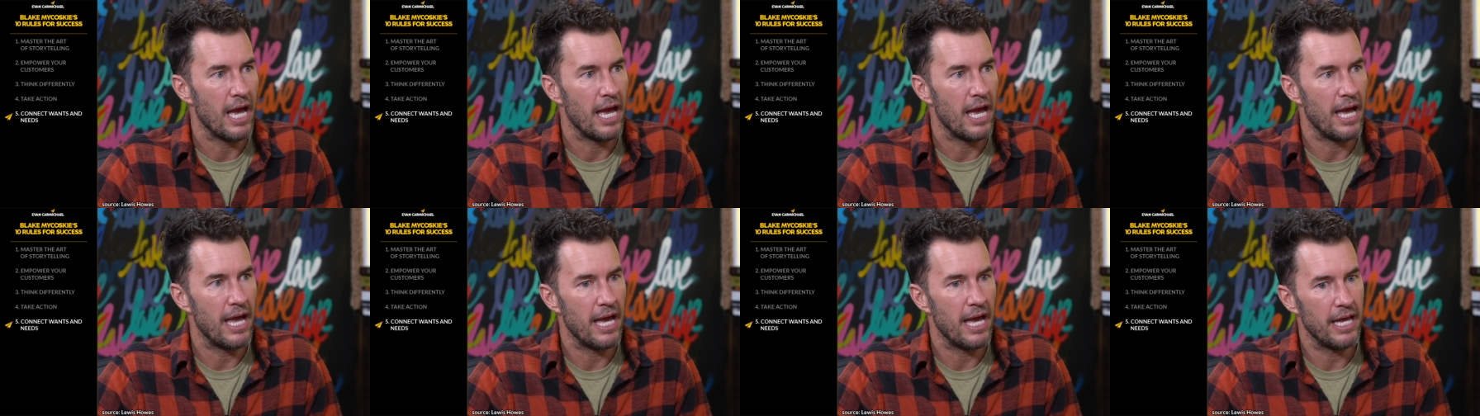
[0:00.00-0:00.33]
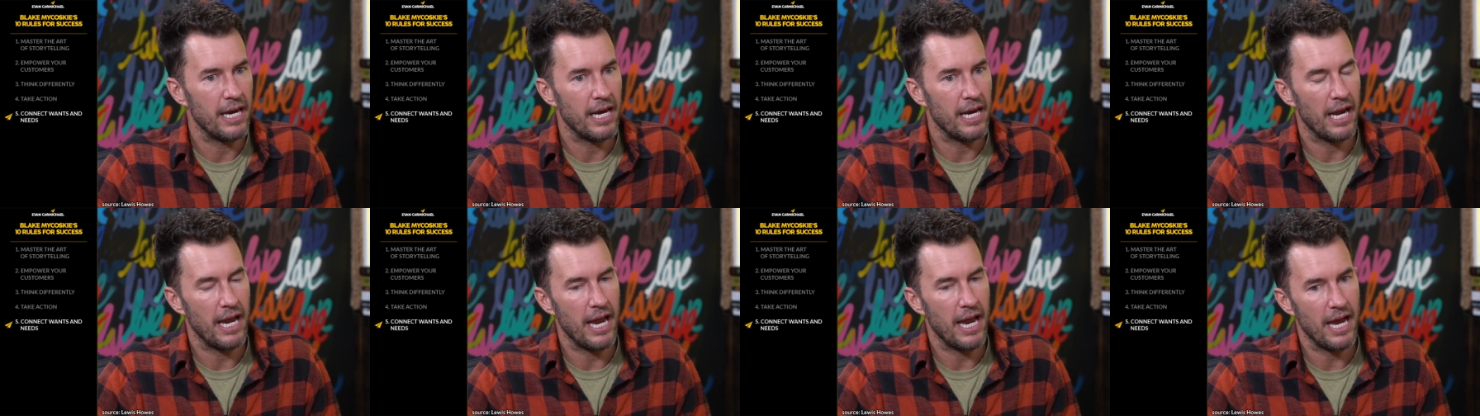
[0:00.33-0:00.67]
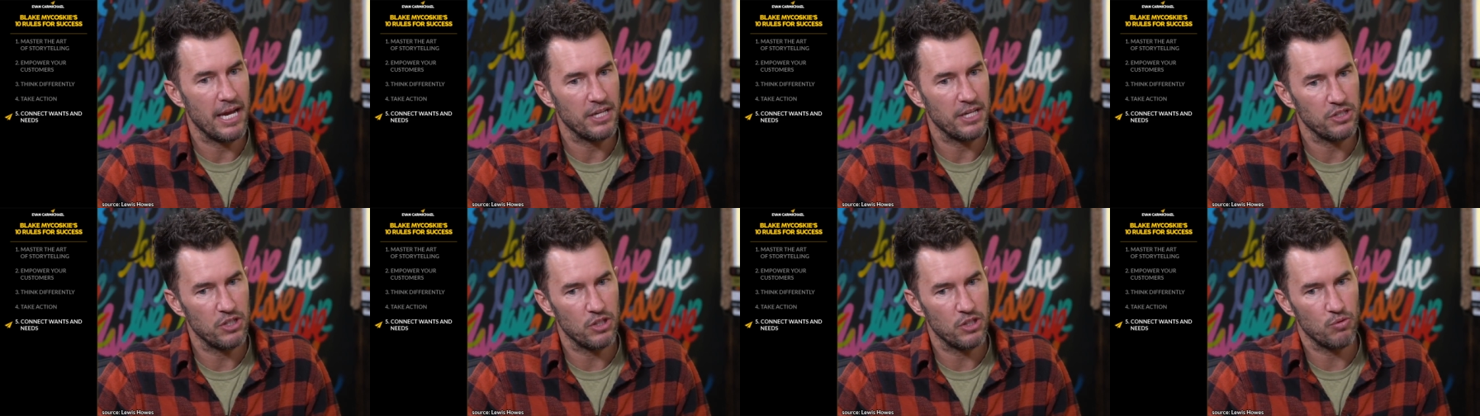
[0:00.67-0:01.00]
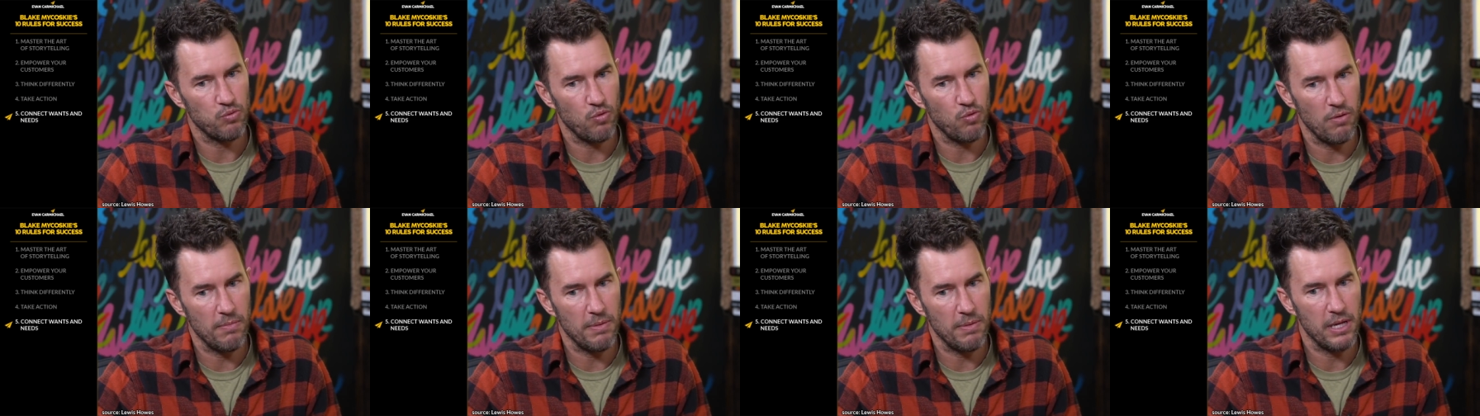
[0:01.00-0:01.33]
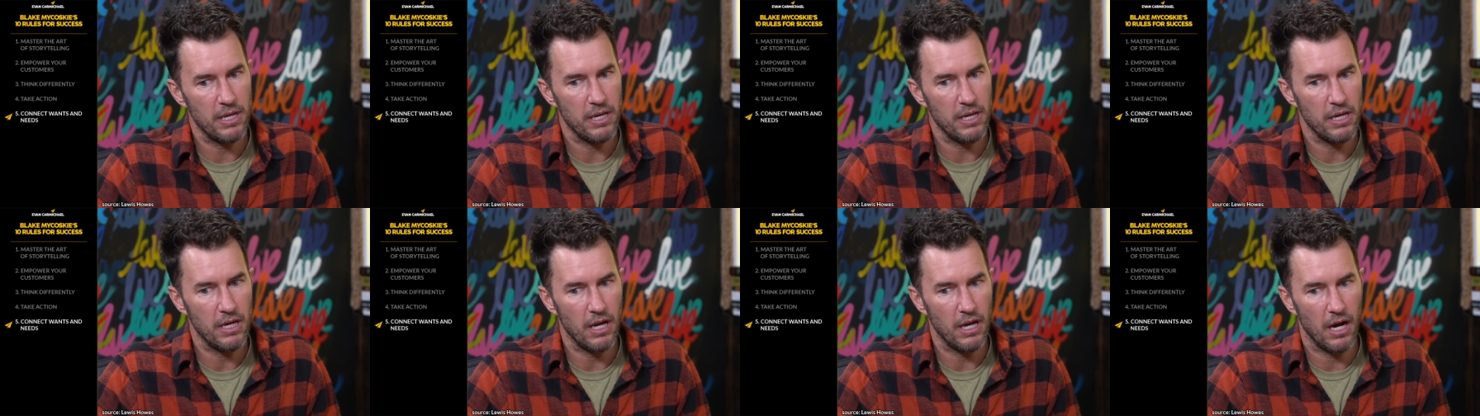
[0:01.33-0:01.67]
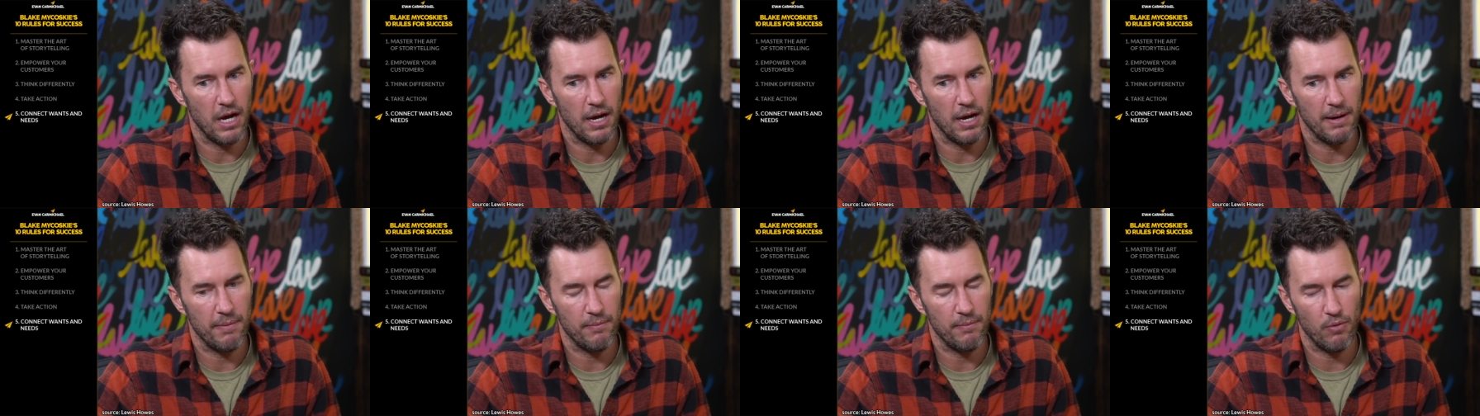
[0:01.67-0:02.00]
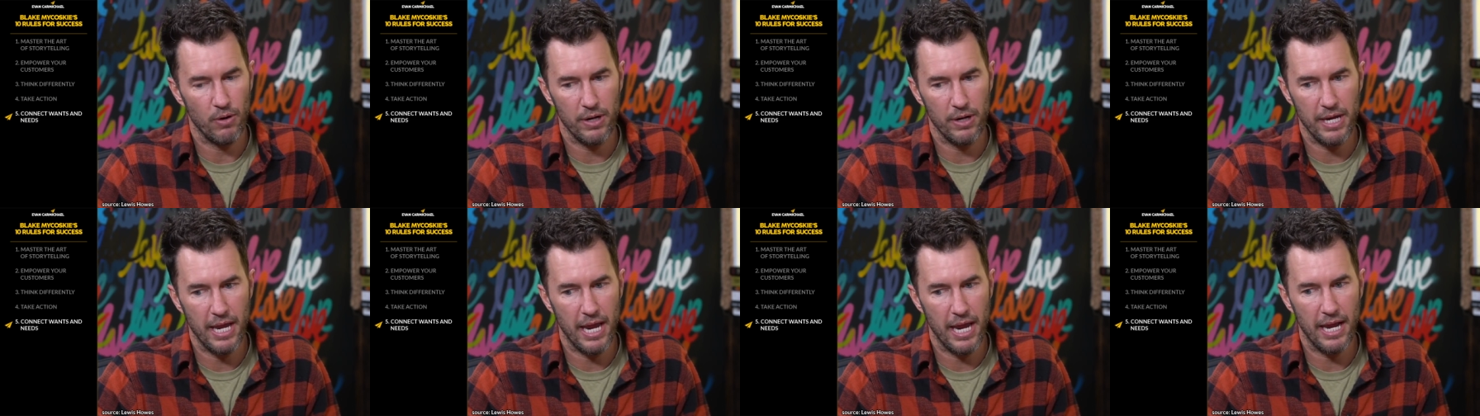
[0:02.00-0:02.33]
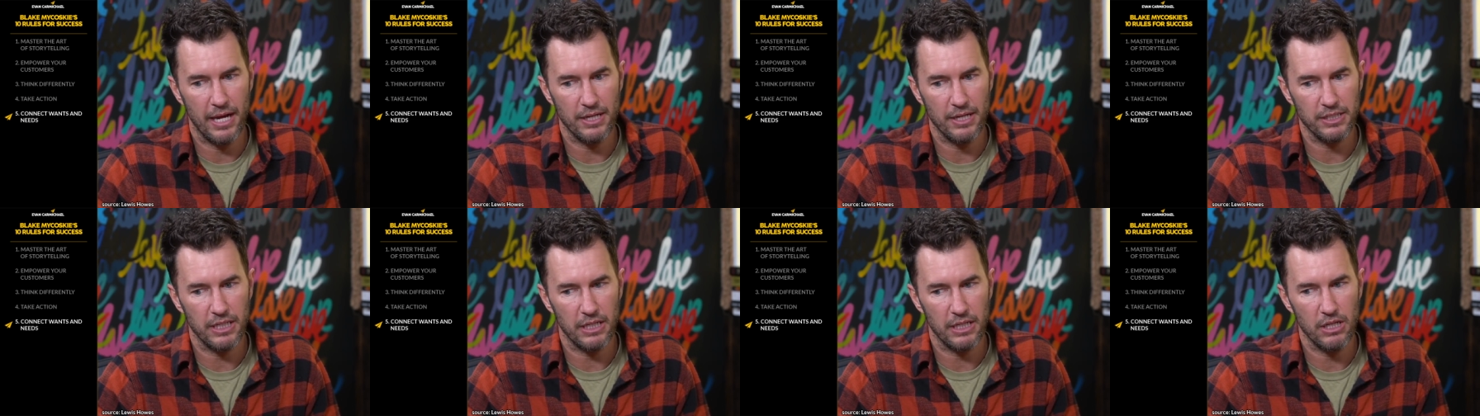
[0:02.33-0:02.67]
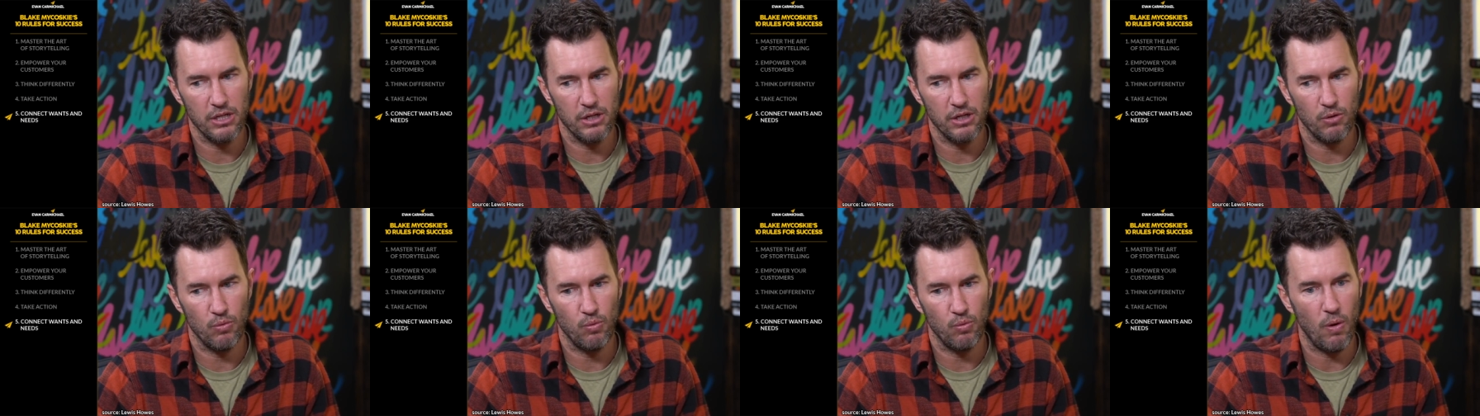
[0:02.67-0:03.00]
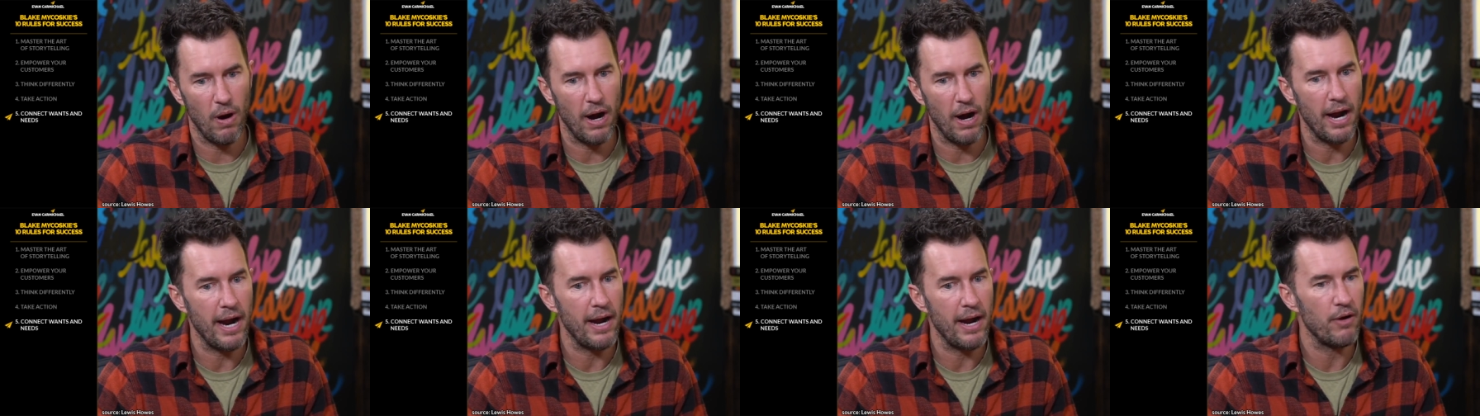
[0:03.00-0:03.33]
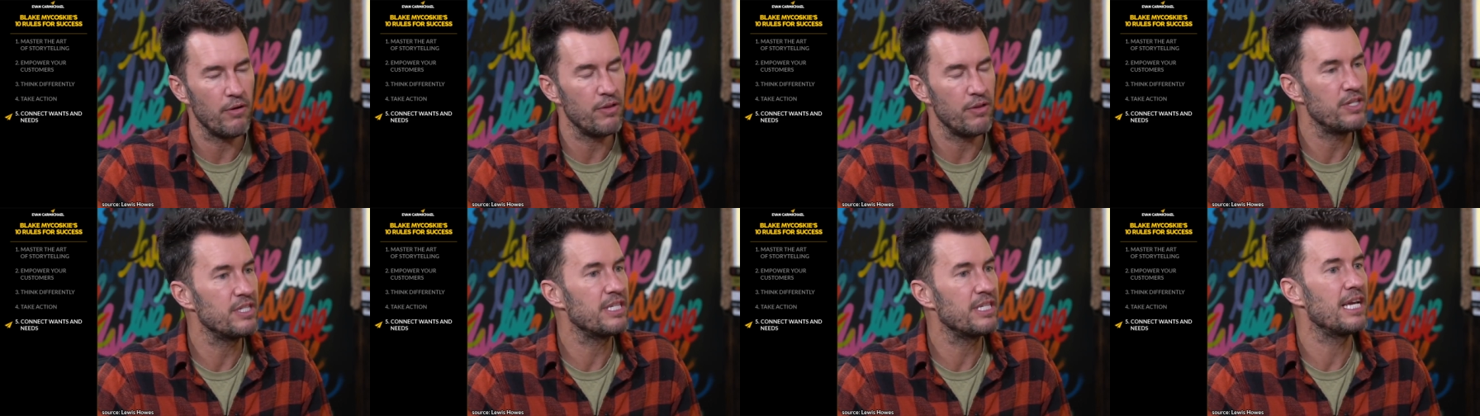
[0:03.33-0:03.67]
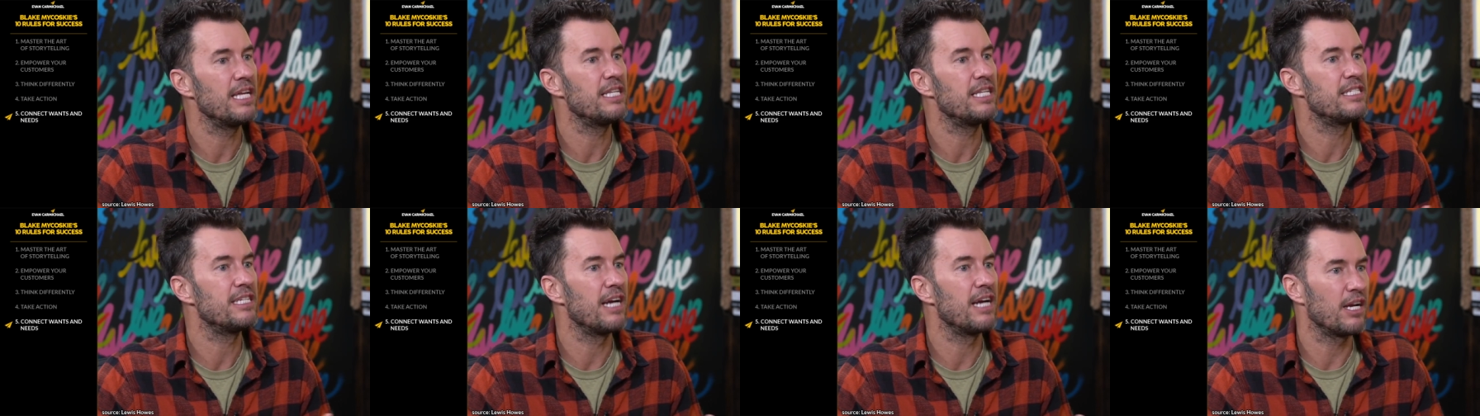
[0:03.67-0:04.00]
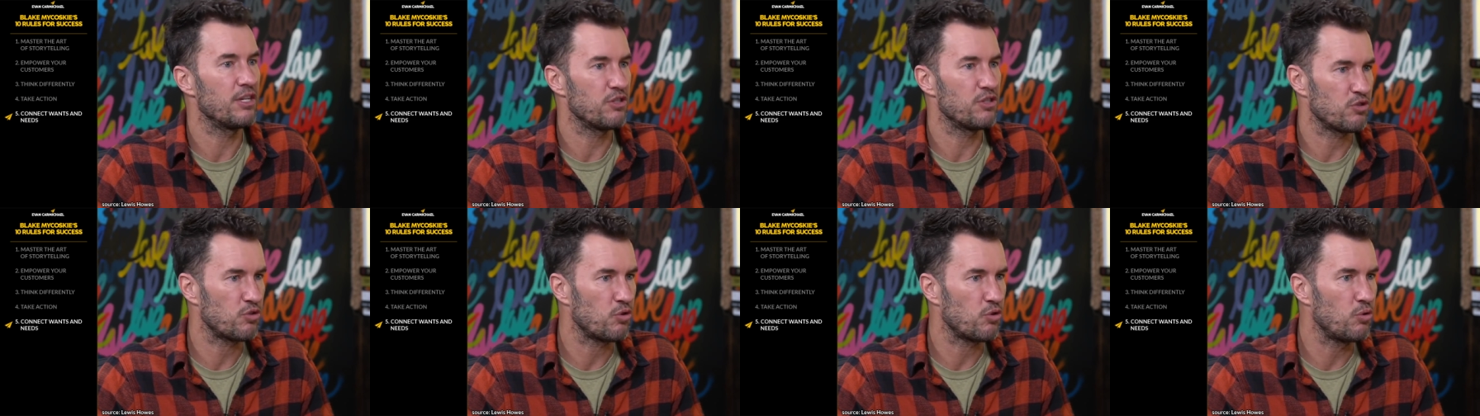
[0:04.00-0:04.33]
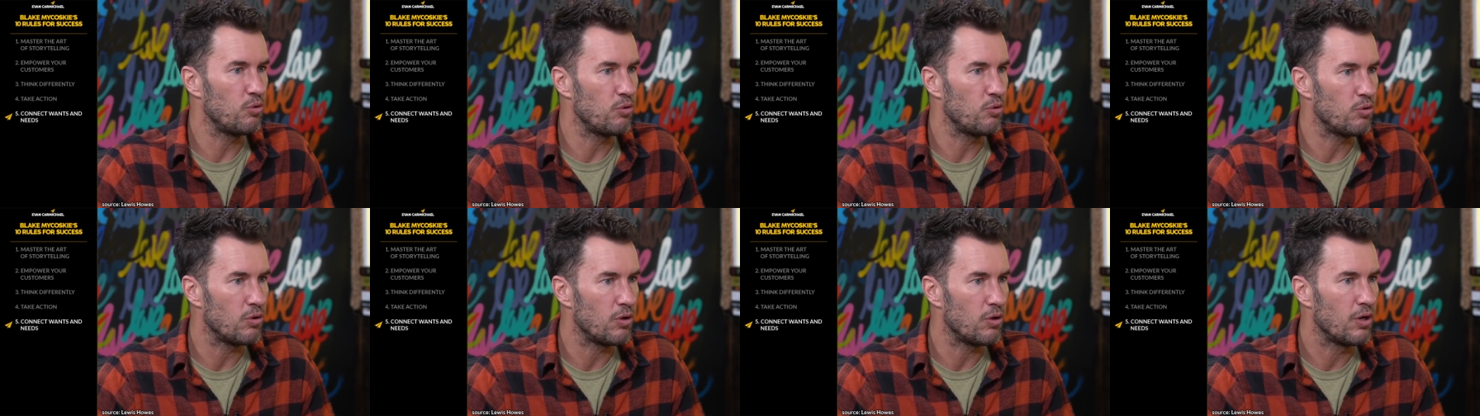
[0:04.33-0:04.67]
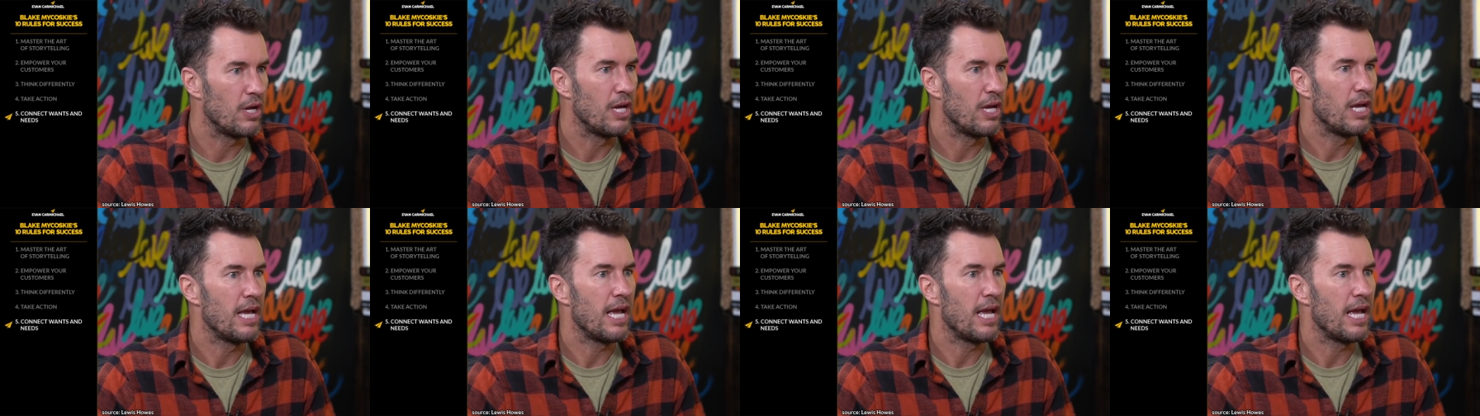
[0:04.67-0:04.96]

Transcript: And I asked this woman um, one day, I was like, you know, why are these kids not in school?